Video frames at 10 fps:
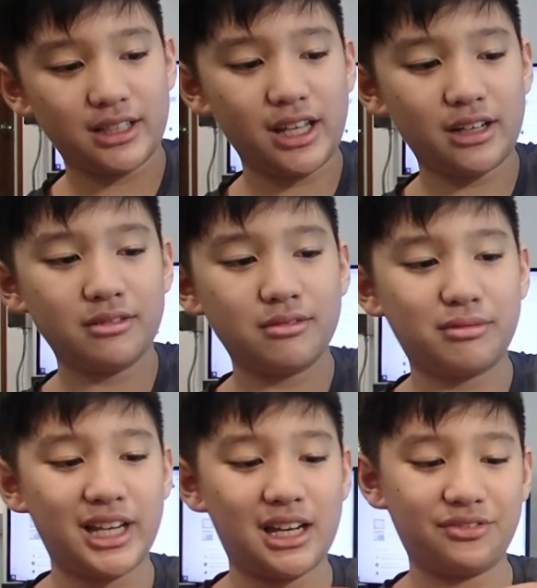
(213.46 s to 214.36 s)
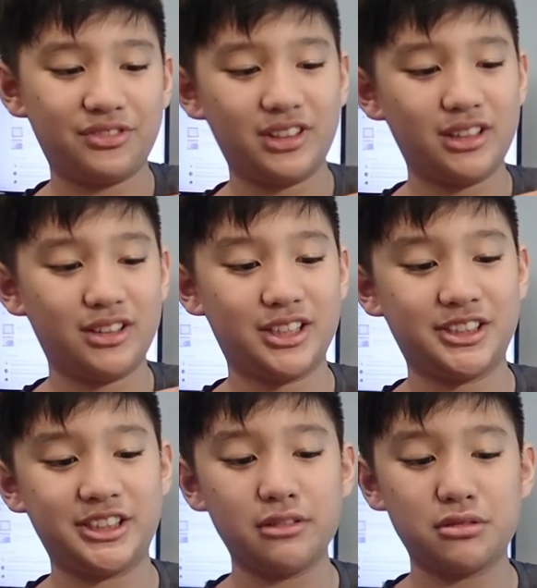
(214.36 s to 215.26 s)
then we have the
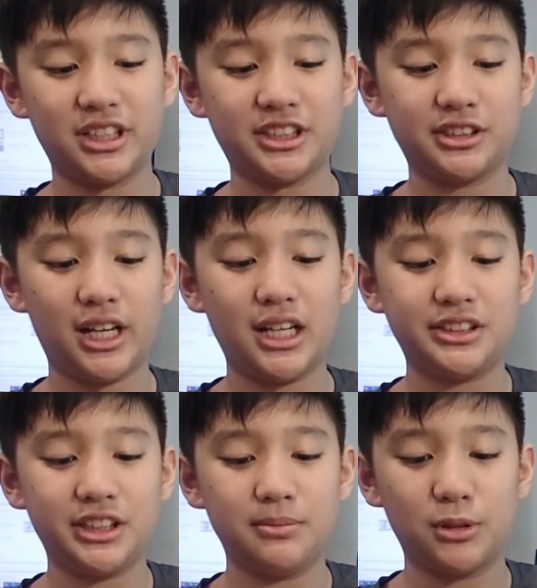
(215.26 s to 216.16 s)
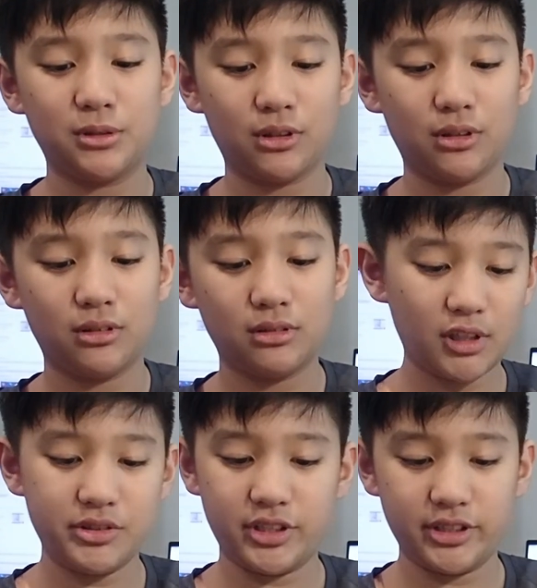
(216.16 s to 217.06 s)
synchronous AC motor,
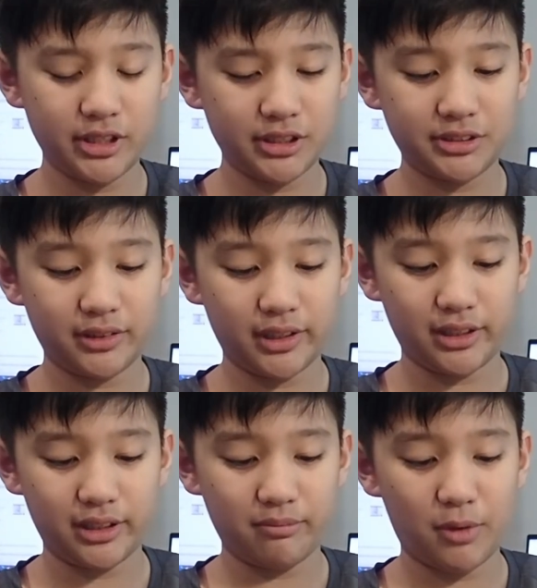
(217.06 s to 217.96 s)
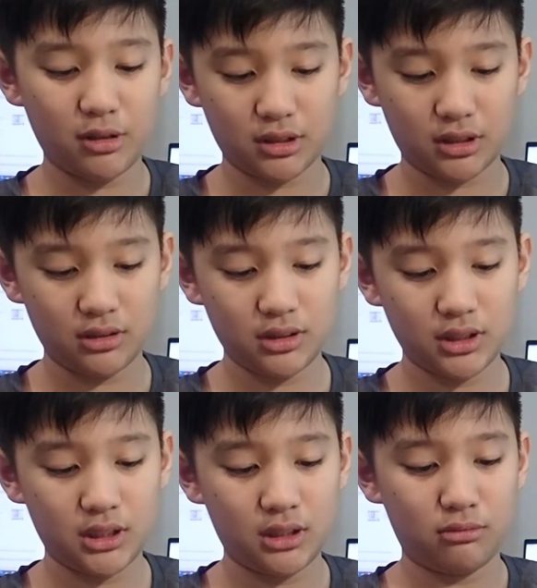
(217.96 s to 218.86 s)
which is just a motor
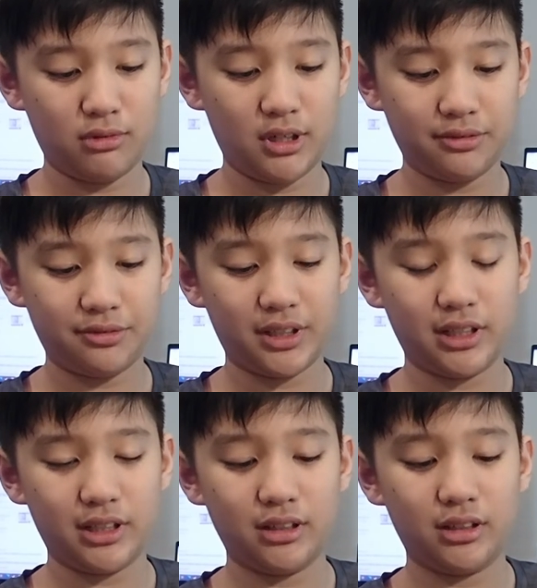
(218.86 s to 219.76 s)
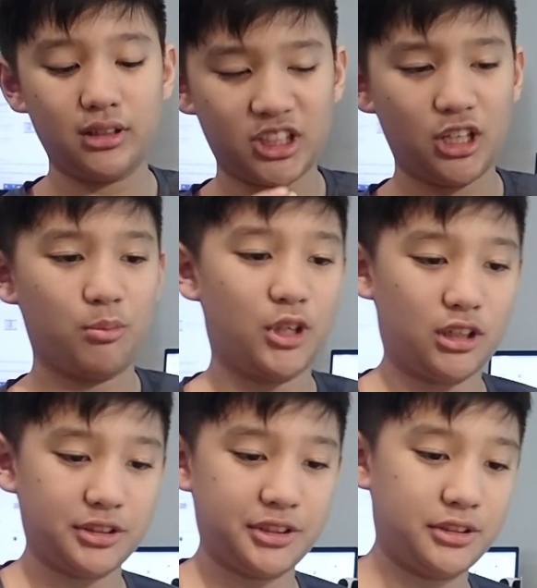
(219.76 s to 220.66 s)
with a
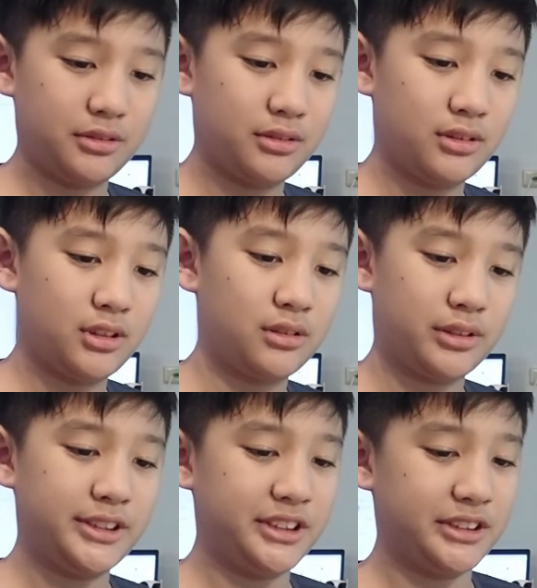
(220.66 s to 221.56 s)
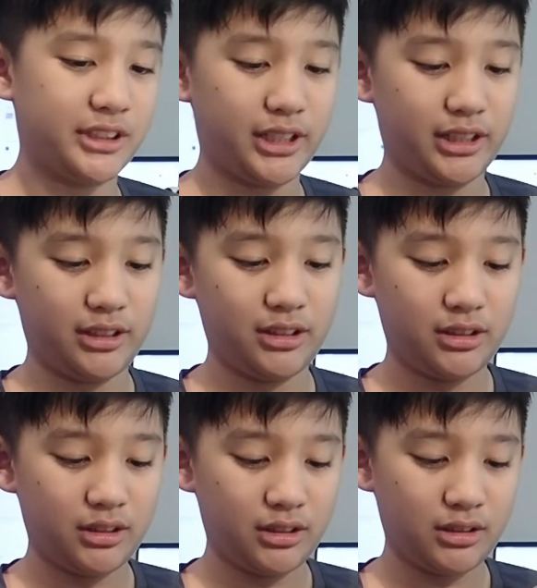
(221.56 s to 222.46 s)
gearbox. This is
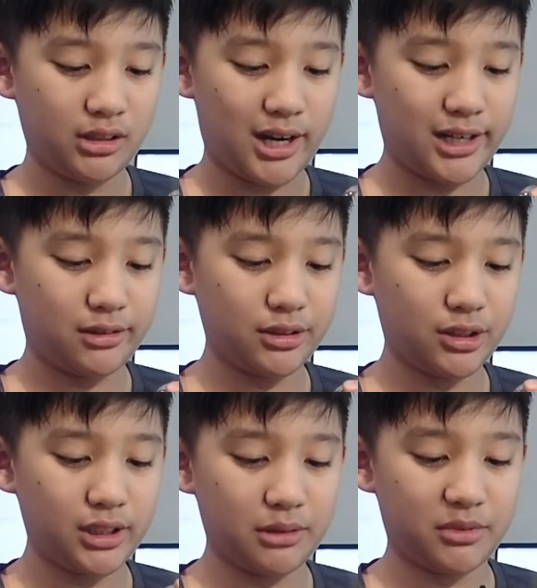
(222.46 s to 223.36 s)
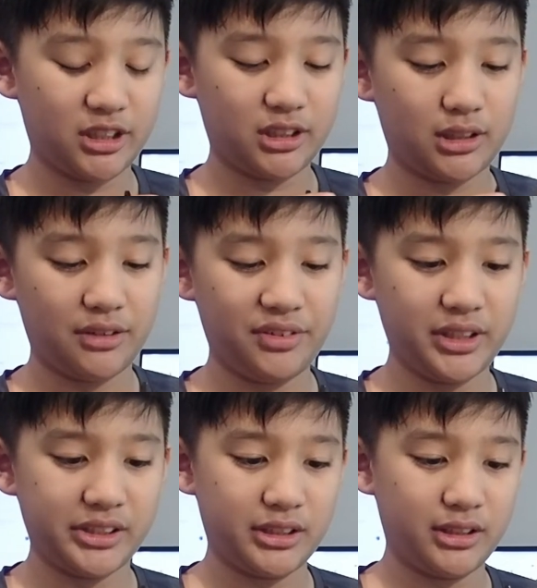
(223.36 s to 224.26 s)
I don't know yet what, I think
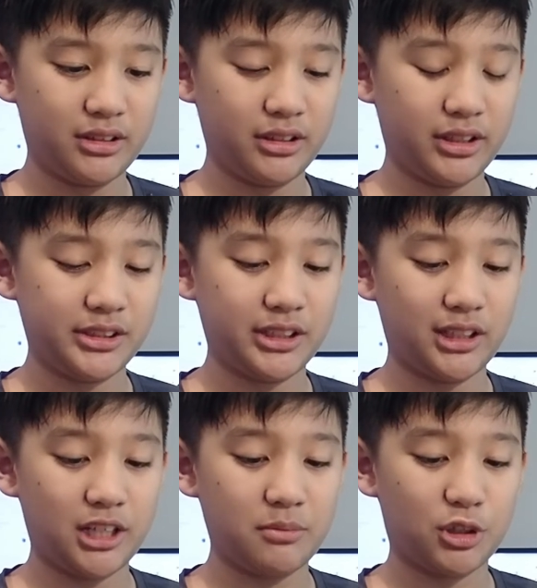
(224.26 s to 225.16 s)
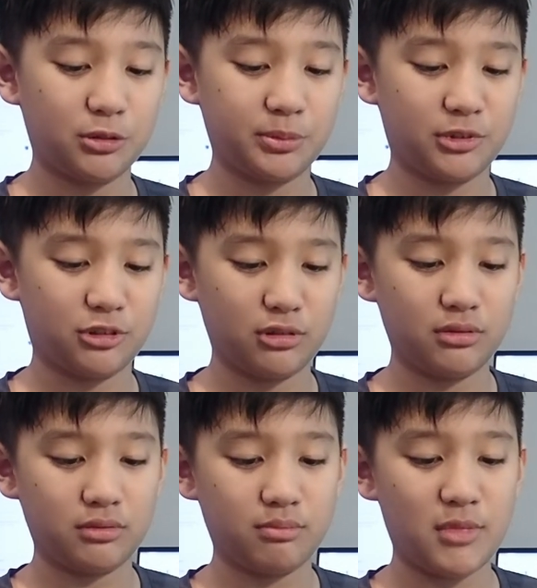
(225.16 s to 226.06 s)
it's an incandescent light bulb or
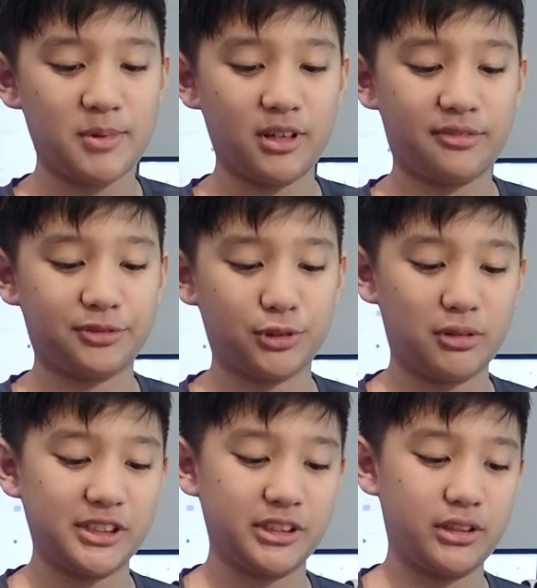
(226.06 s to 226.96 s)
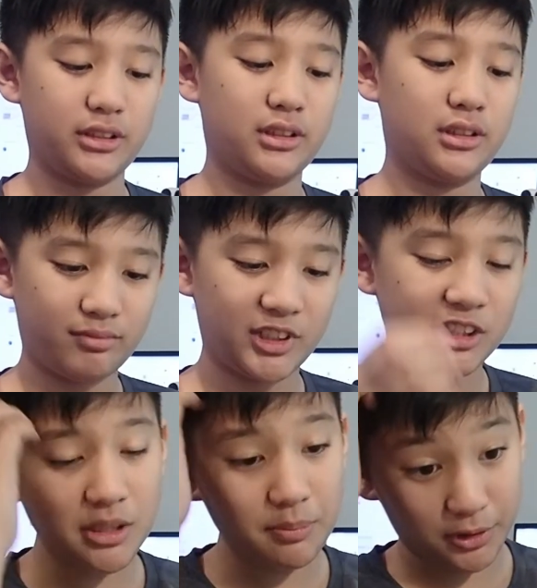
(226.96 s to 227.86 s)
maybe a fluorescent.
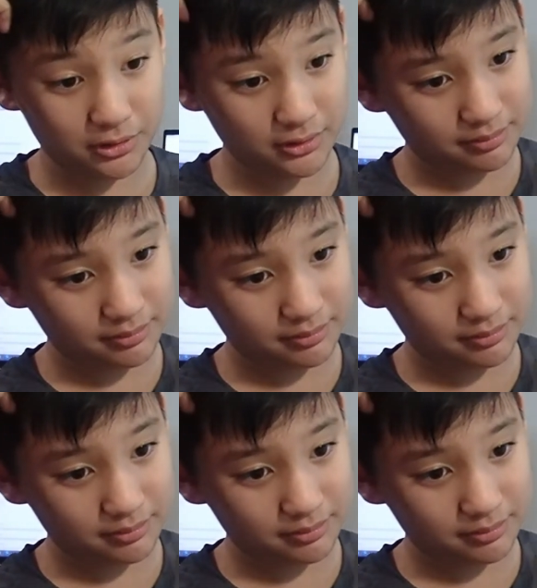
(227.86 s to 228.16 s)
Simple.